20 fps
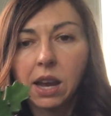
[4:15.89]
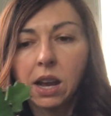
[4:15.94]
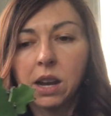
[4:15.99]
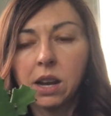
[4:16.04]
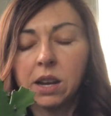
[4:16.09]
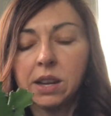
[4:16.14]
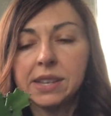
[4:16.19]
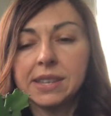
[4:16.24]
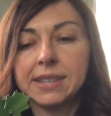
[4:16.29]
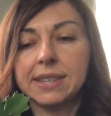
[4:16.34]

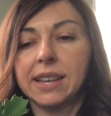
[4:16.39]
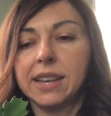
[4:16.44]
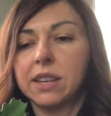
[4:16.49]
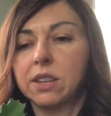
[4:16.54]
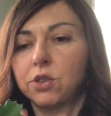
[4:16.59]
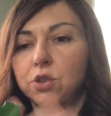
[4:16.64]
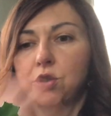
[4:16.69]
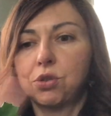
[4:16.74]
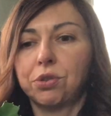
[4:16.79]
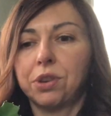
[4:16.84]
It's
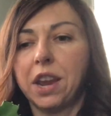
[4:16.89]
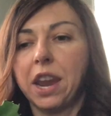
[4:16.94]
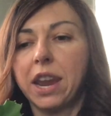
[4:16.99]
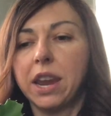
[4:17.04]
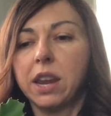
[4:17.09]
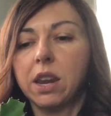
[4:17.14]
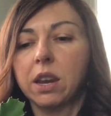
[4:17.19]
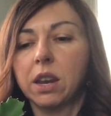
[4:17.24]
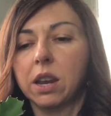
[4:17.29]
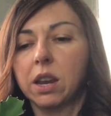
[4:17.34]
like a
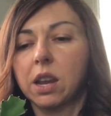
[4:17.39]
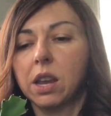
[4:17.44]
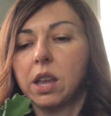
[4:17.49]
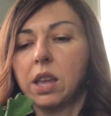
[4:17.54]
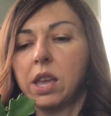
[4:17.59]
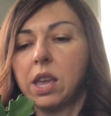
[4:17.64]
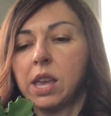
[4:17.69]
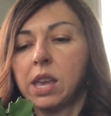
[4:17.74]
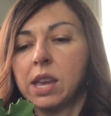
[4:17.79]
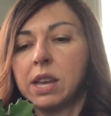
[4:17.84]
tree,
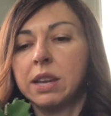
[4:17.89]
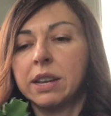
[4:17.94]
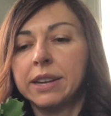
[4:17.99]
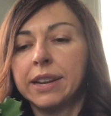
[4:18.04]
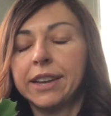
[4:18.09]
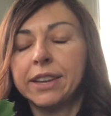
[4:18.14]
and